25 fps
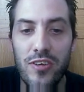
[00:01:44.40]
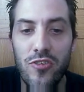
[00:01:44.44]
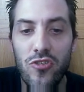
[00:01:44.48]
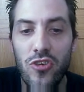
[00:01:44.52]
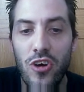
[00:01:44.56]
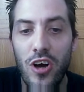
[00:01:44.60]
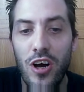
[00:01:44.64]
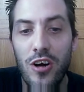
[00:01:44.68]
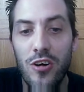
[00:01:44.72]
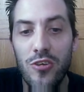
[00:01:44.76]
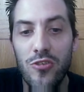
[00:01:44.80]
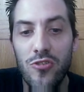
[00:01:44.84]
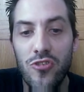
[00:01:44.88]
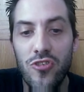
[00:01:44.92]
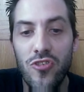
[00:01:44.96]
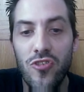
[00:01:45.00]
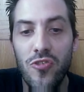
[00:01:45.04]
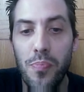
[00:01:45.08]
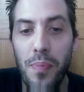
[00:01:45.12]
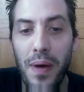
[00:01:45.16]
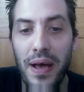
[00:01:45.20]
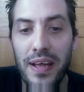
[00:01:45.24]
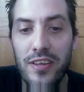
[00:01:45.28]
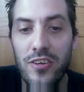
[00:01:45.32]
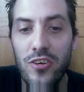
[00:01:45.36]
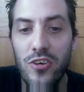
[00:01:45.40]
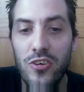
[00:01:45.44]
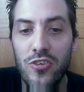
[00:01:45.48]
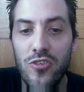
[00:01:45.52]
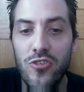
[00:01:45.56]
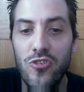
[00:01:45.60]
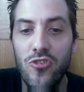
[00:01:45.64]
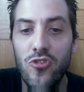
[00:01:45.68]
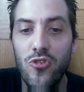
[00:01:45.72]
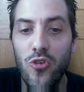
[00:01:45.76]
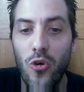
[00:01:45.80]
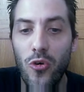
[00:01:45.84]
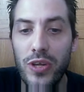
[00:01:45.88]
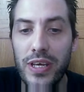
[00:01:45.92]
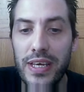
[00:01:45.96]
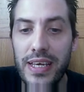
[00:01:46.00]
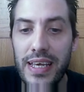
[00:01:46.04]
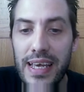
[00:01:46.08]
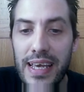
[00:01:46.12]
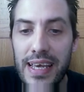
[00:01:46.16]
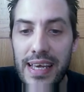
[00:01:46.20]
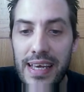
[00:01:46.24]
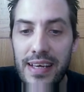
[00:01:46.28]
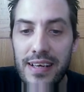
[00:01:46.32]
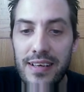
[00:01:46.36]
charged Spaniard
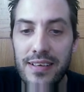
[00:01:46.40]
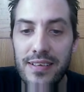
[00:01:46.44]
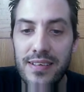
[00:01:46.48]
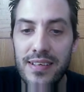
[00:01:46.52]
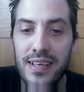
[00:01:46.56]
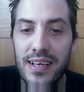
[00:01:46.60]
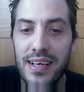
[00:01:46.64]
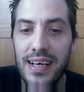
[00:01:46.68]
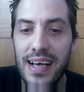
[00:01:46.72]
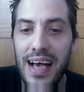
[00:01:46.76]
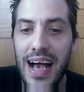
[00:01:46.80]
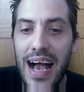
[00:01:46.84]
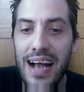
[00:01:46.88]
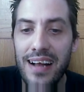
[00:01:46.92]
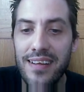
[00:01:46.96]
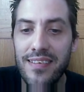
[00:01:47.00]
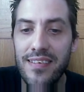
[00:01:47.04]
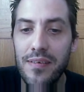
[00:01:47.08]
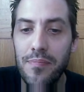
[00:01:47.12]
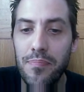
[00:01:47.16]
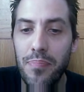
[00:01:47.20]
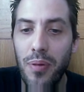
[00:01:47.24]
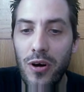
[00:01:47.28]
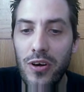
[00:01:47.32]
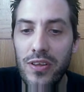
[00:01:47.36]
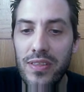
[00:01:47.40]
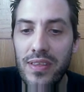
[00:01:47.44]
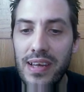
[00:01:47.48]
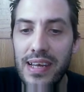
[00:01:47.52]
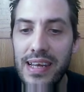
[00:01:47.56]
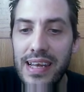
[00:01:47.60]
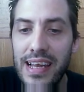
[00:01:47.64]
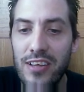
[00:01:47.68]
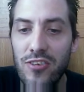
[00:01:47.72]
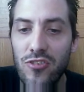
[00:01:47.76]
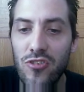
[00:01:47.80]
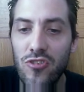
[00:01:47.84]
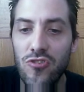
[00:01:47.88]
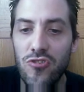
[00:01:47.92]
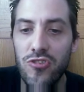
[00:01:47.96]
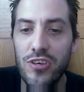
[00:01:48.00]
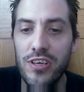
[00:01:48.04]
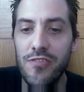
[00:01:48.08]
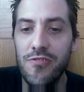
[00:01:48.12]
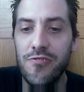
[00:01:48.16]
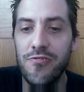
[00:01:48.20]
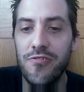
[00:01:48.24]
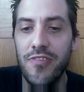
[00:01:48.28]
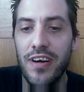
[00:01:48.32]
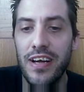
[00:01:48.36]
Johnny Ears, acted by the legendary
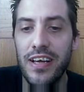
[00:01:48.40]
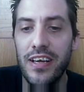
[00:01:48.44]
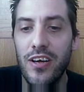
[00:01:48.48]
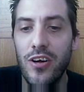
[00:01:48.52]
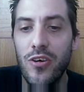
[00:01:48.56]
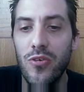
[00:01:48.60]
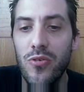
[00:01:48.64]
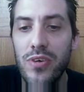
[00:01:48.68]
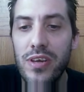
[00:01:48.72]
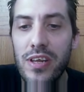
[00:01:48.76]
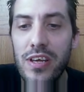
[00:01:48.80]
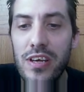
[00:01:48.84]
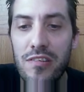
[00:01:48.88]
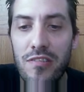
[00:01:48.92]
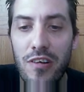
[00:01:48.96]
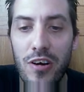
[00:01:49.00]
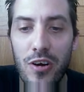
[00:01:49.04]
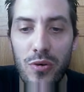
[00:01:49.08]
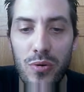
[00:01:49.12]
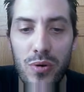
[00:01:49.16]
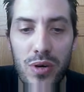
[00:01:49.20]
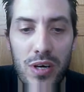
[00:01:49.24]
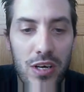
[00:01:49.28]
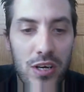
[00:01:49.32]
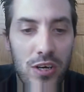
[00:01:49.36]
Franco Nero,